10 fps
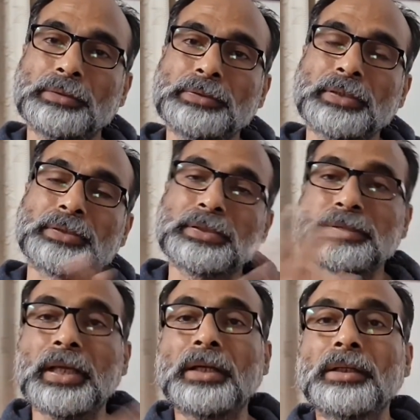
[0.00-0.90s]
just
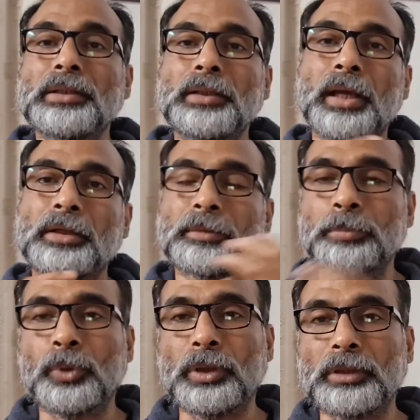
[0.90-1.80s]
send that
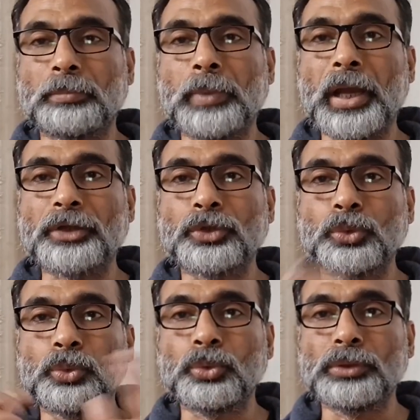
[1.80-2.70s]
product back
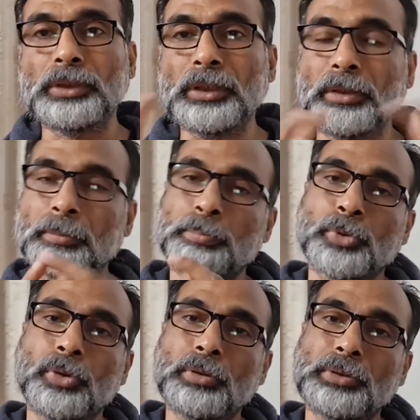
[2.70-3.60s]
to the
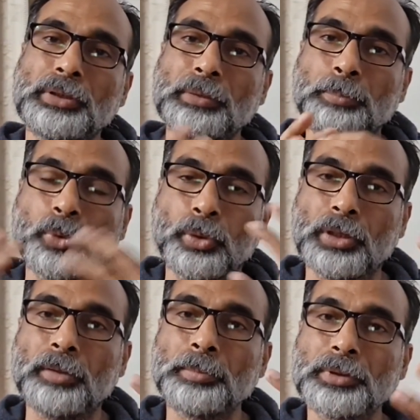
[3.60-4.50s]

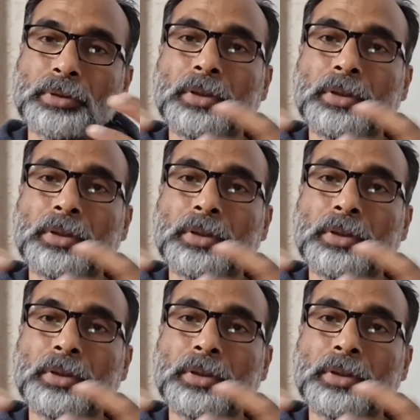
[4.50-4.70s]
programmer,